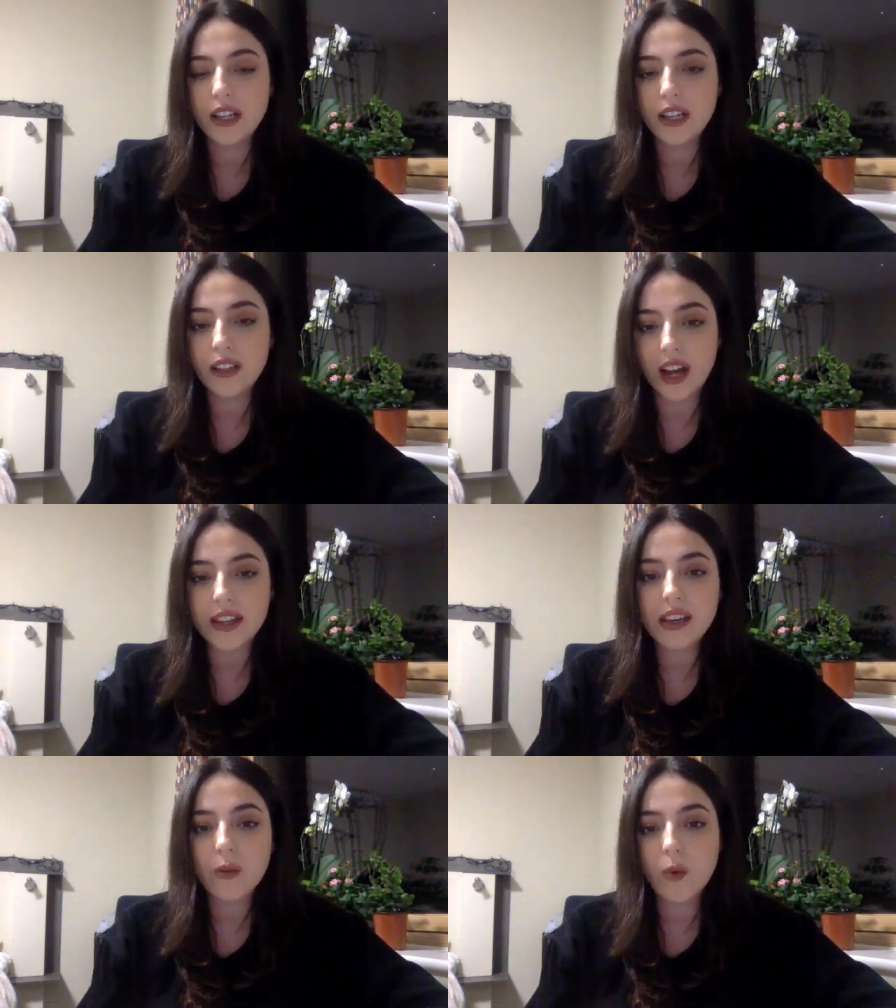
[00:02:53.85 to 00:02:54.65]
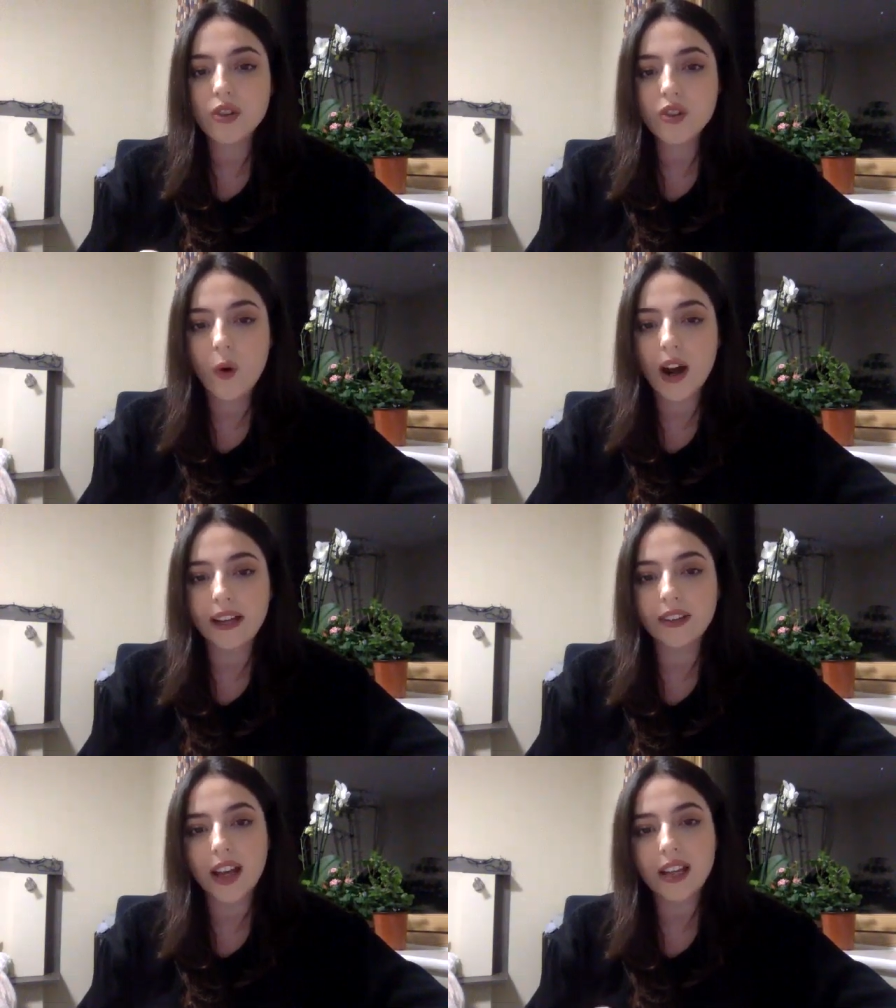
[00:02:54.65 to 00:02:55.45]
that year was quite
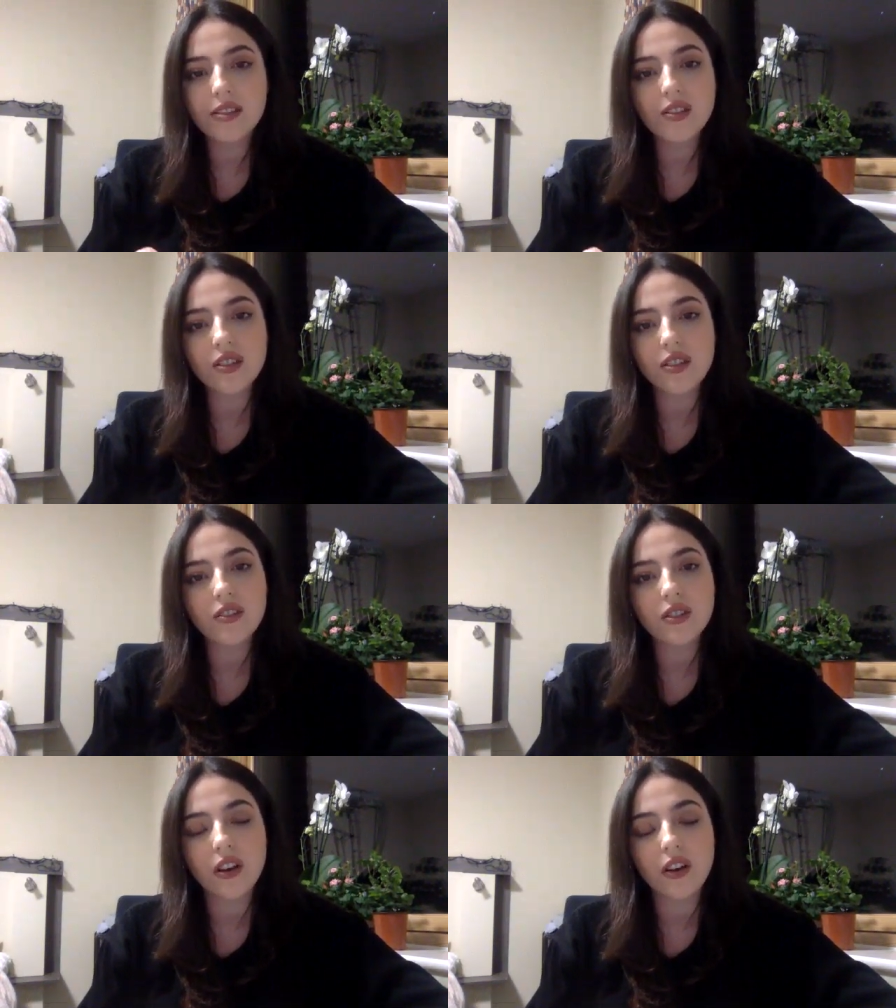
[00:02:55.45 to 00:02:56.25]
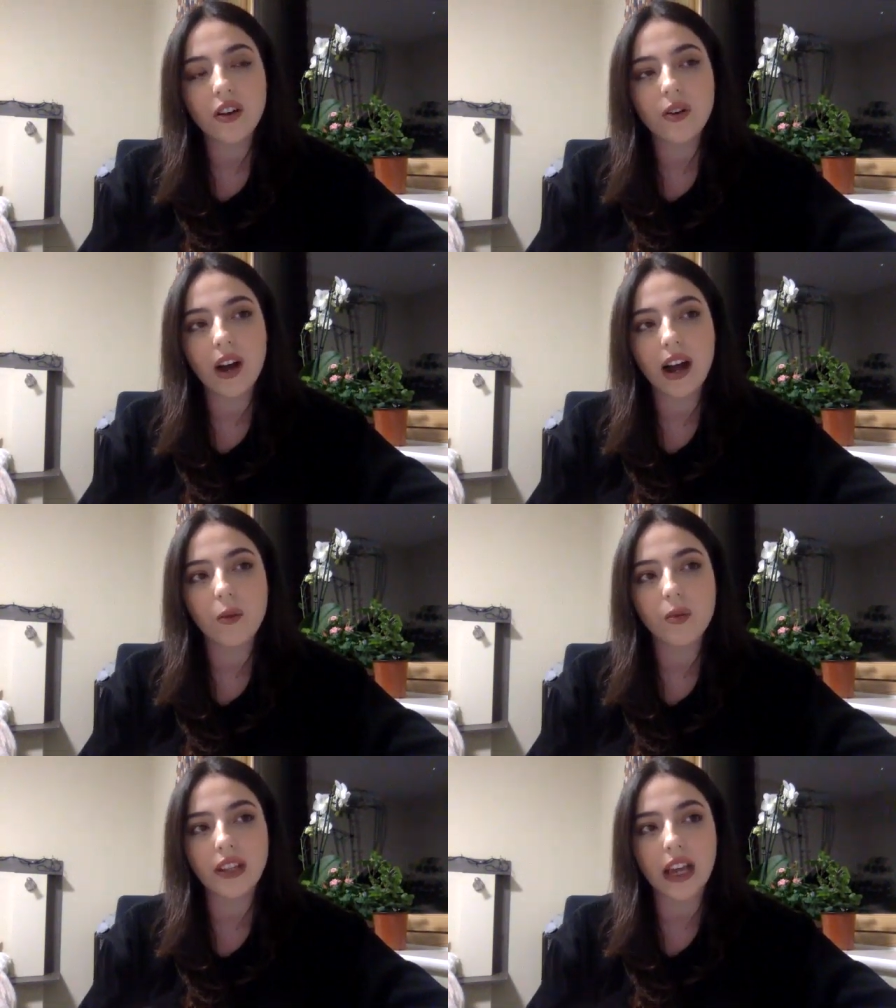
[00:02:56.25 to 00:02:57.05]
intense so I
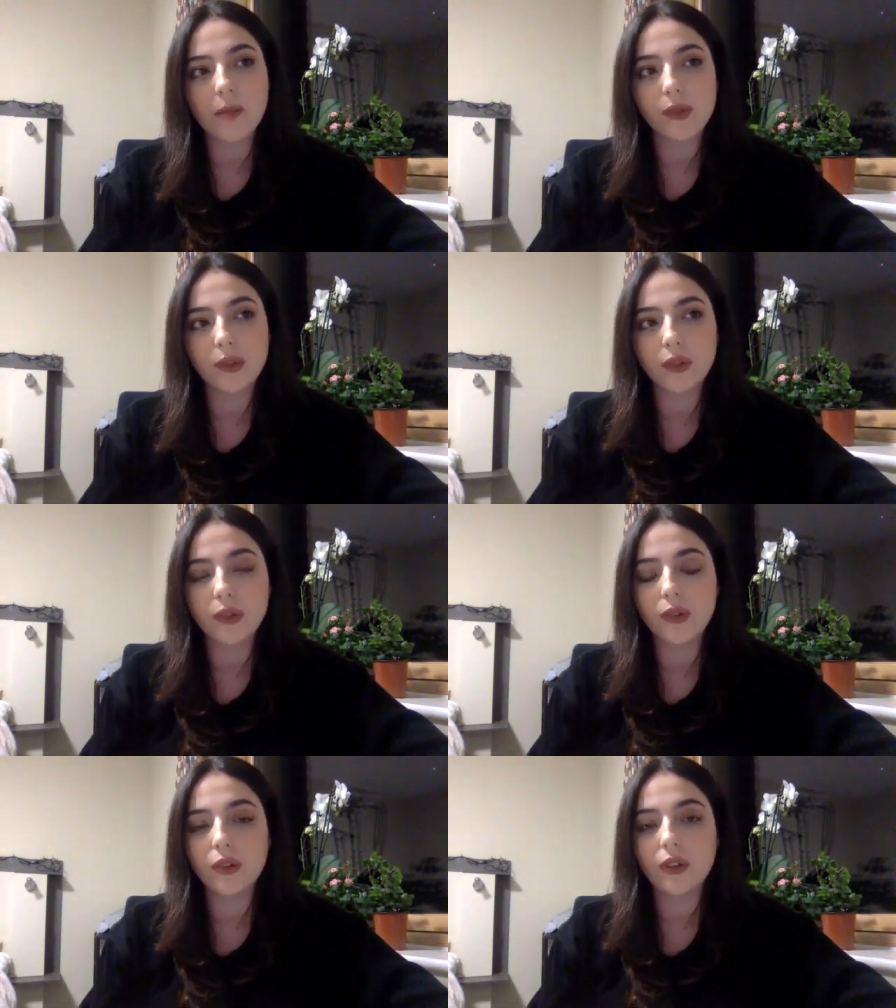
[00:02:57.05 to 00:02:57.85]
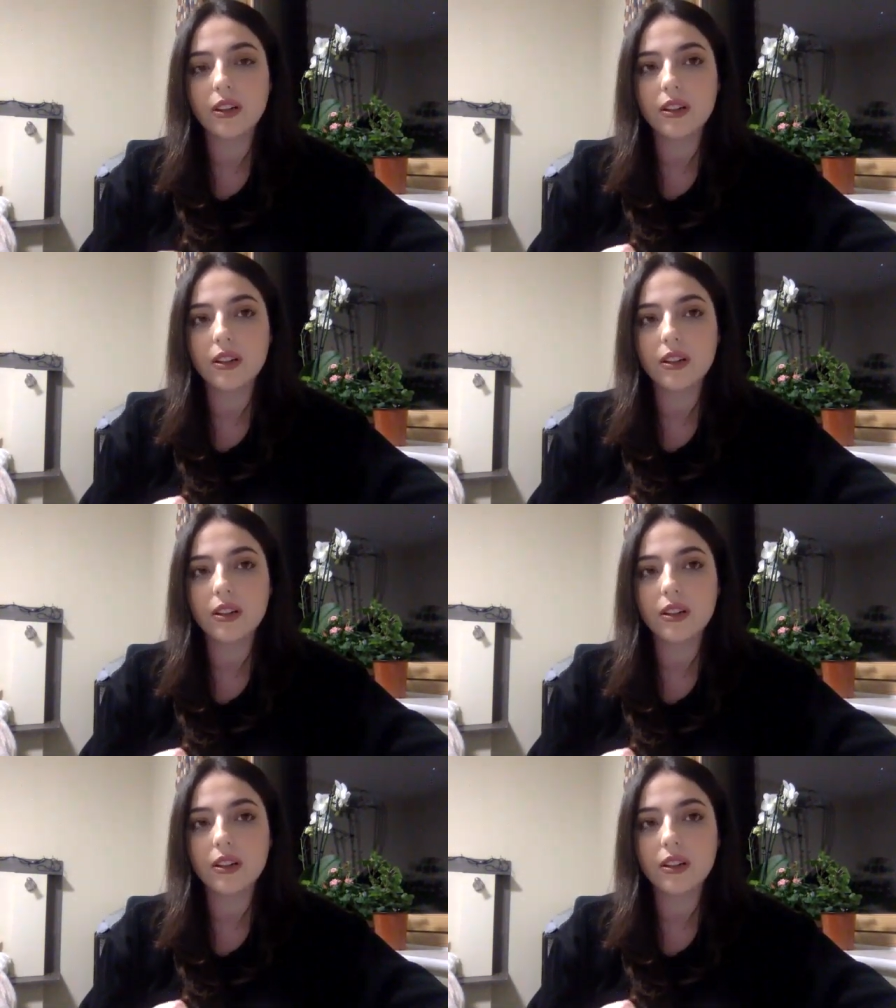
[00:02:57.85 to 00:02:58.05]
wasn't able to